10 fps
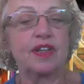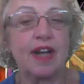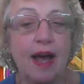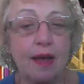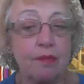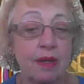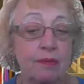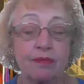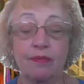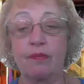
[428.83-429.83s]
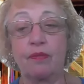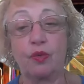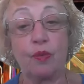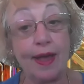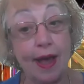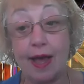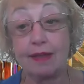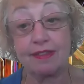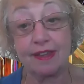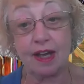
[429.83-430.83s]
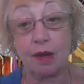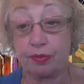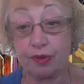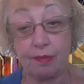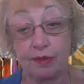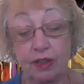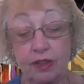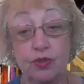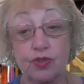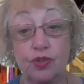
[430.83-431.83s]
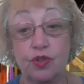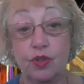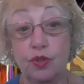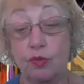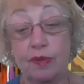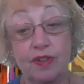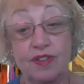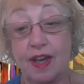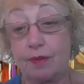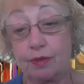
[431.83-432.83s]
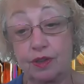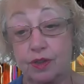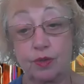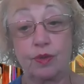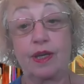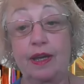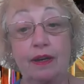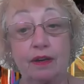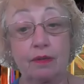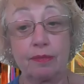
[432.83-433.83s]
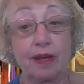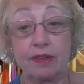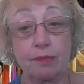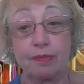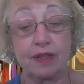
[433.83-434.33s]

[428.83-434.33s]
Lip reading: And I'm in the way I think I'm probably closer to you because I really don't care about the big